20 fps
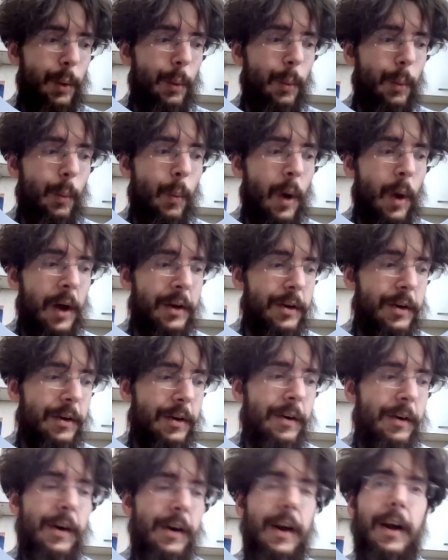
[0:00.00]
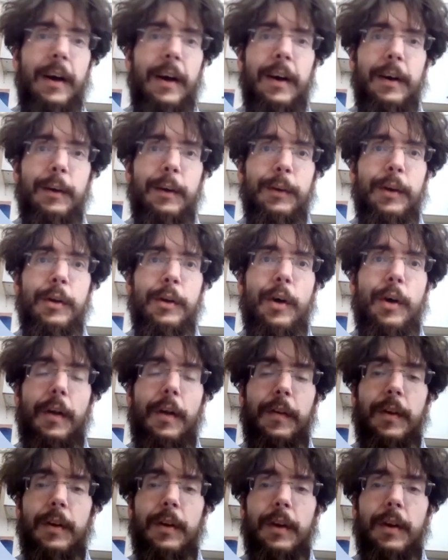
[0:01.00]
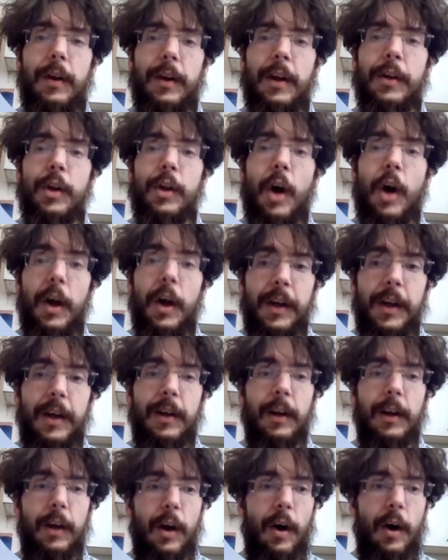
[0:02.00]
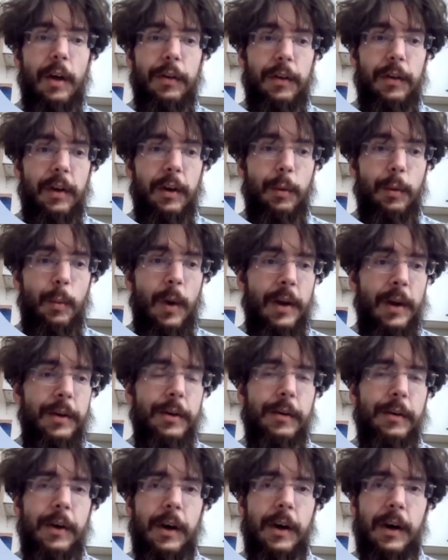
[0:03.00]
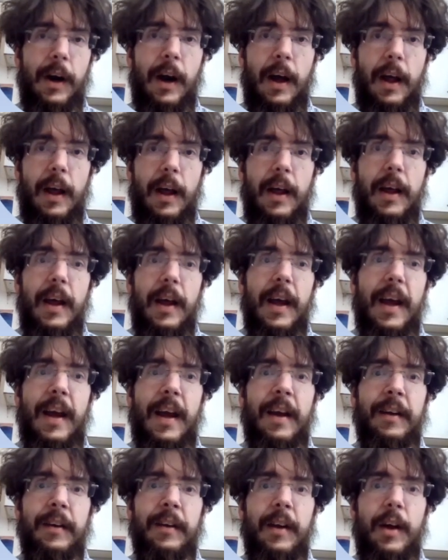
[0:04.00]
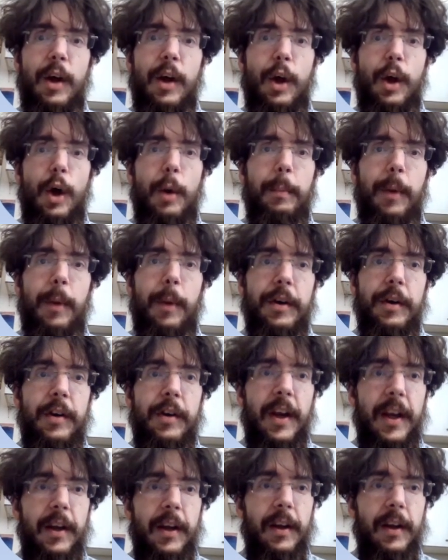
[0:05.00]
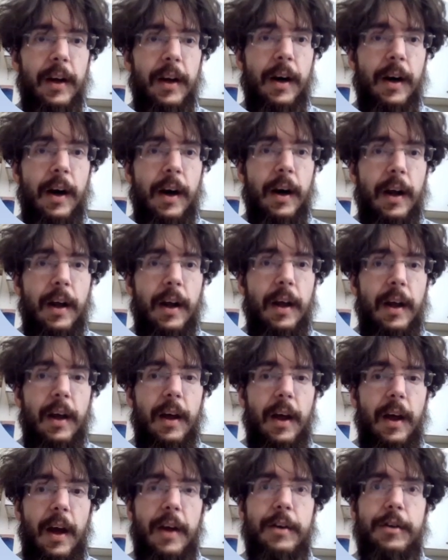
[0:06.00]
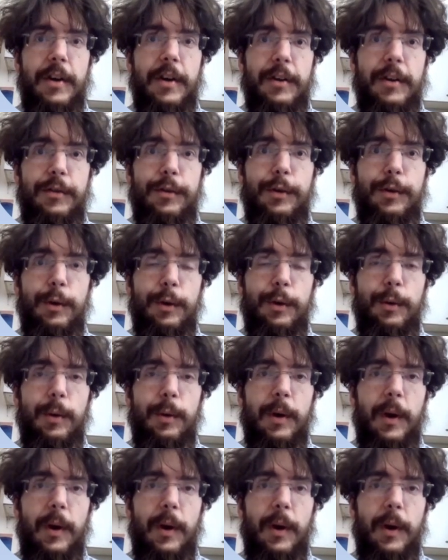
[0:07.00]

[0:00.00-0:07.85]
wanderer, the nautical Gothic wanderer in particular. And just to